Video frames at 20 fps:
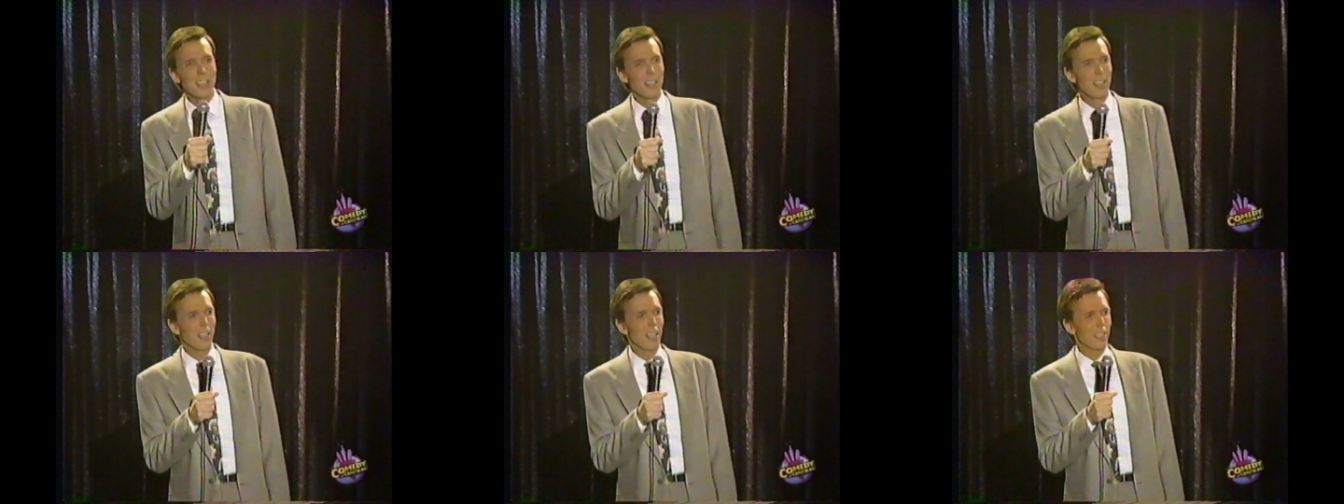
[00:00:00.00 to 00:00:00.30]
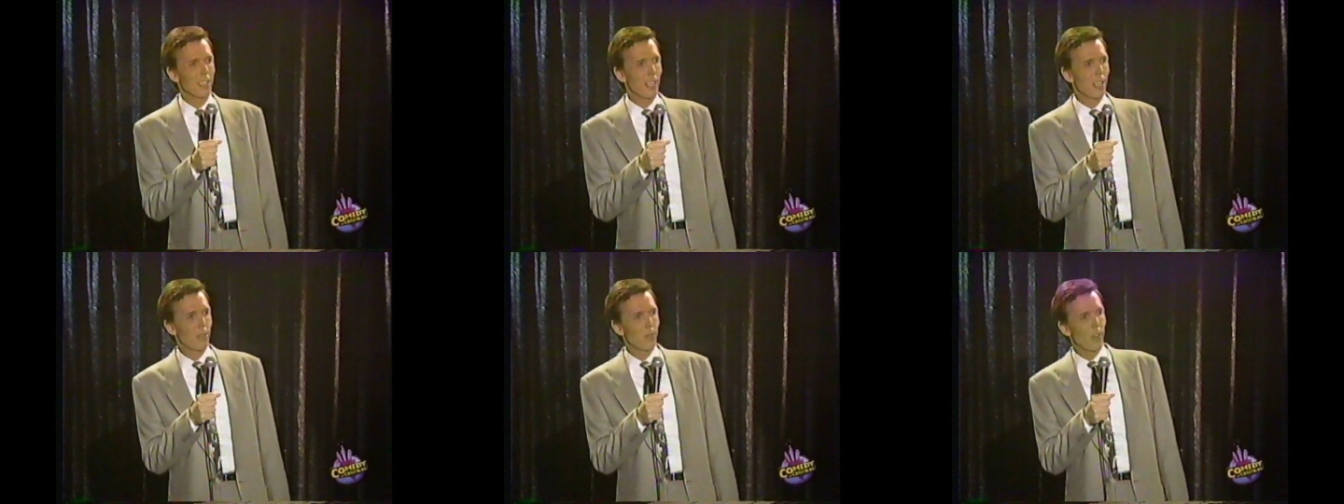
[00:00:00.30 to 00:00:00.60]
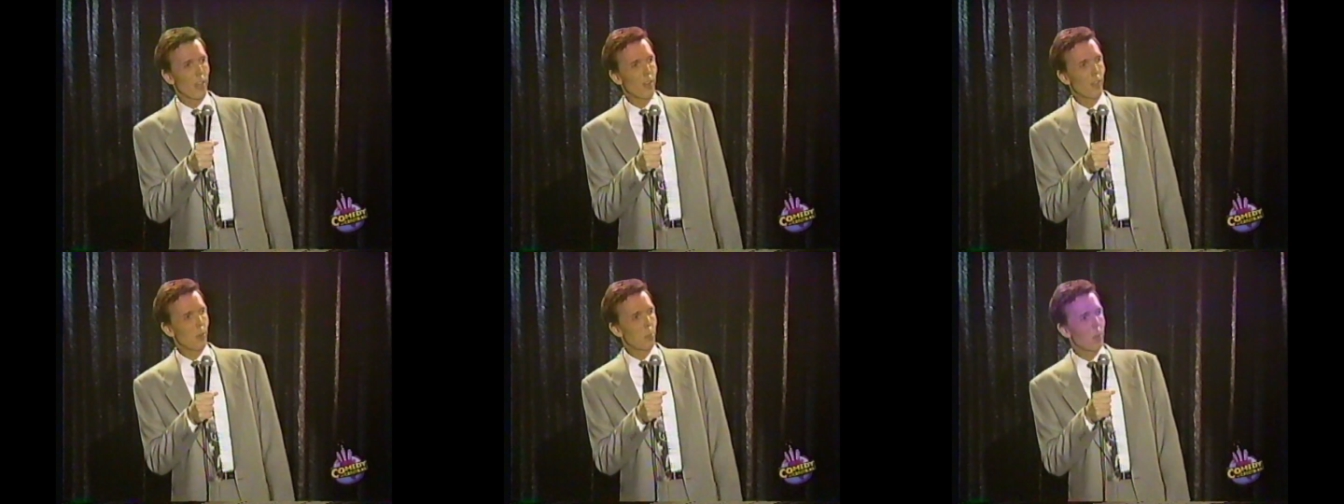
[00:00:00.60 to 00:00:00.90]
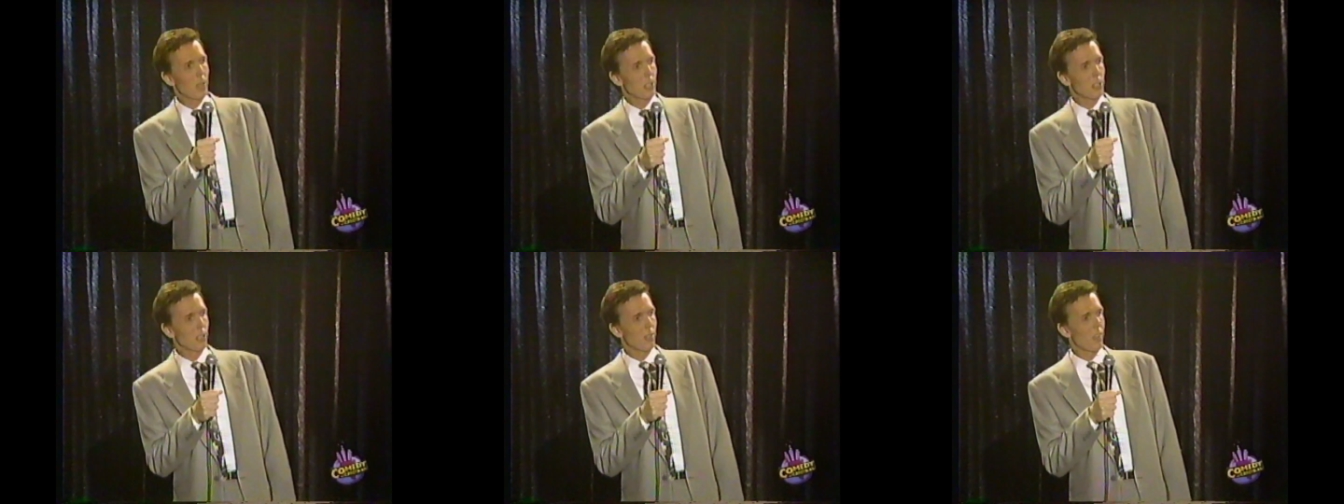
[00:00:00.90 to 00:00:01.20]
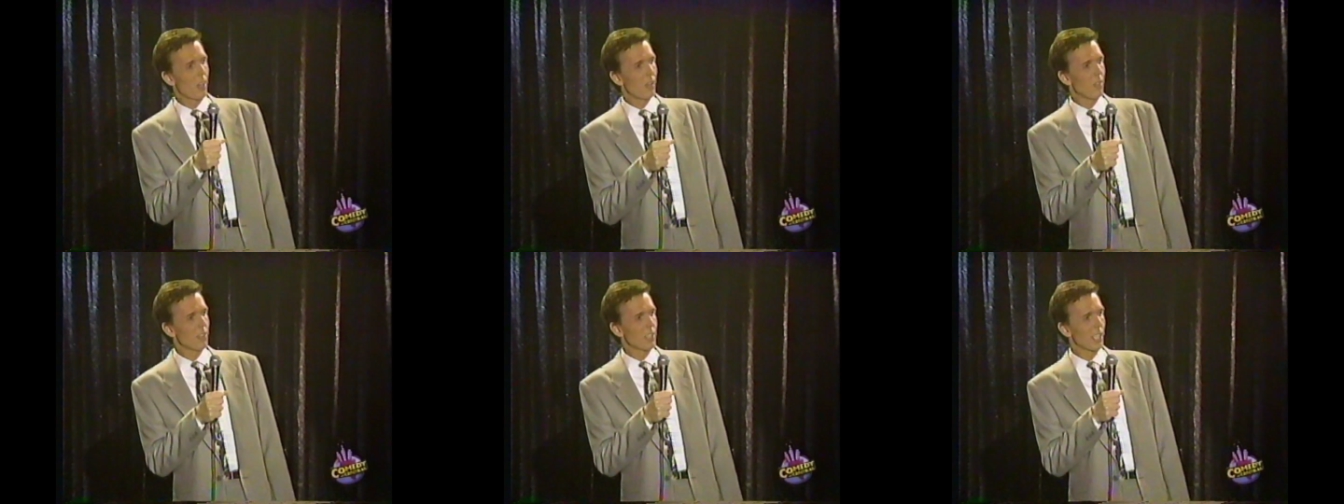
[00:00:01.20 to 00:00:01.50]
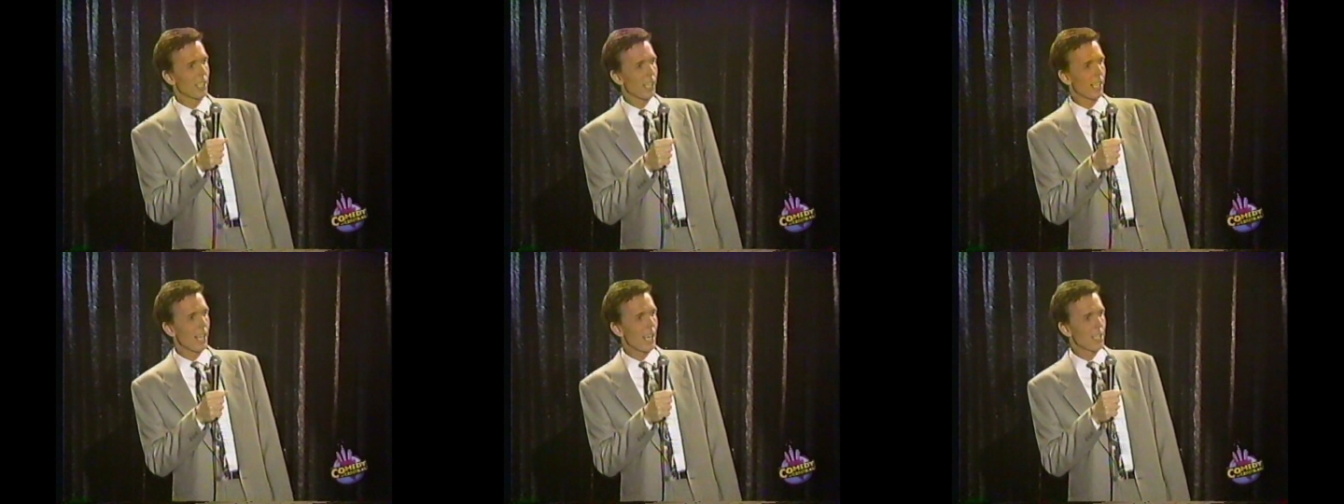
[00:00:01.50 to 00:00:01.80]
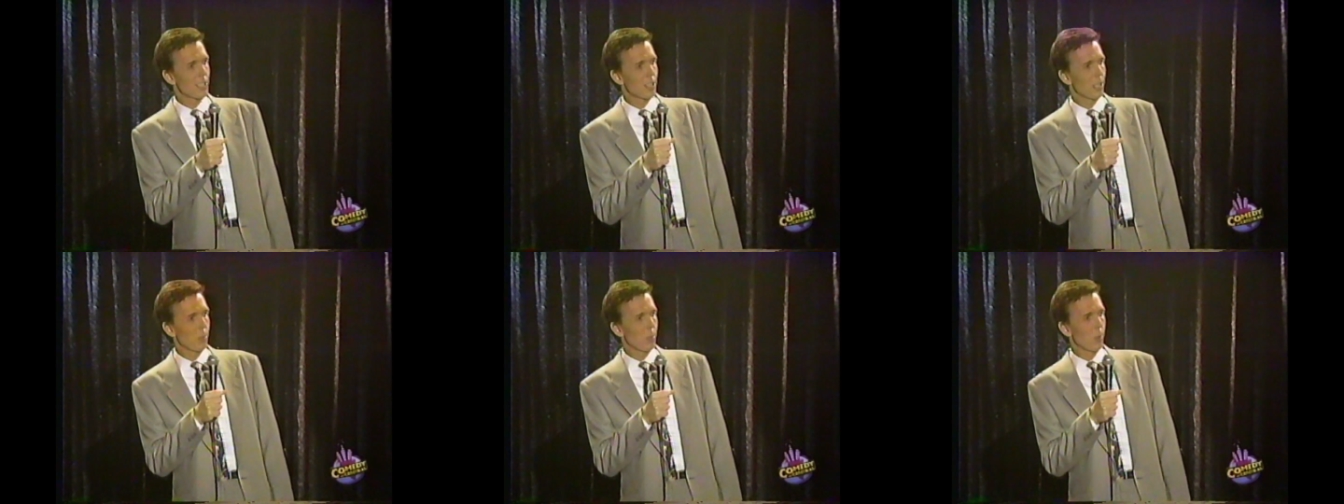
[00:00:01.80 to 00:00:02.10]
You got that velvet picture of Elvis at the
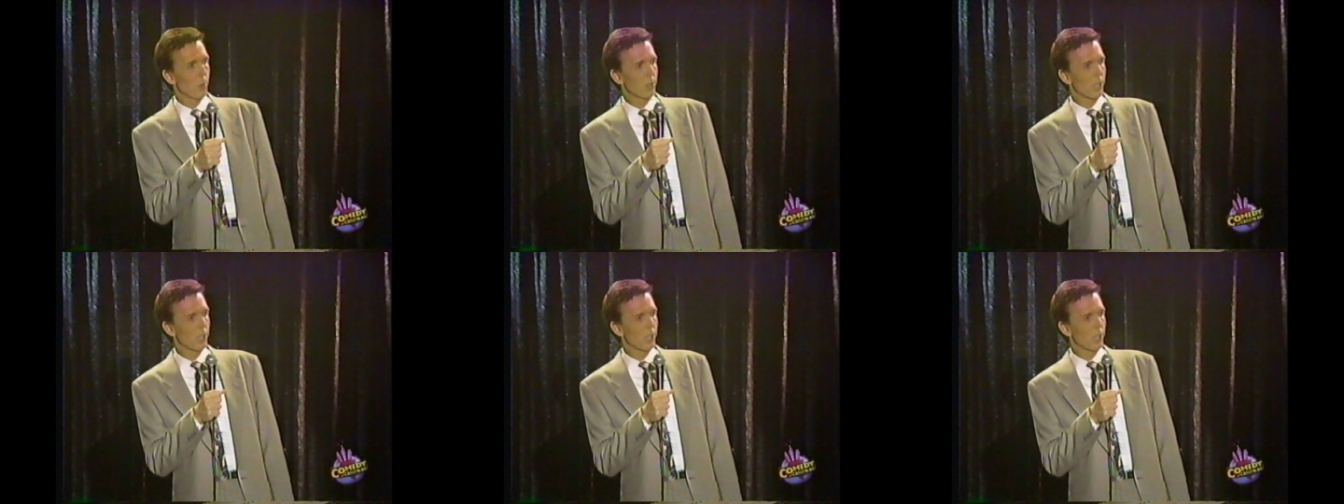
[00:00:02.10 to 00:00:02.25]
Last Supper